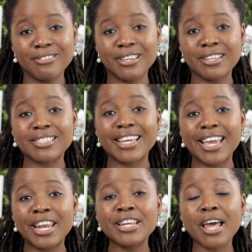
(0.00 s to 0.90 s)
things
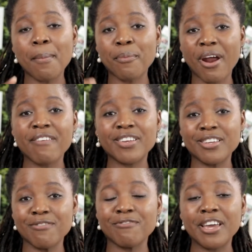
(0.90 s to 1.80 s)
in a
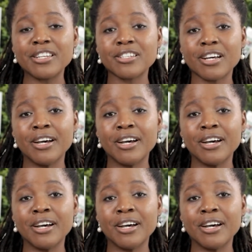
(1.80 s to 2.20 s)
private event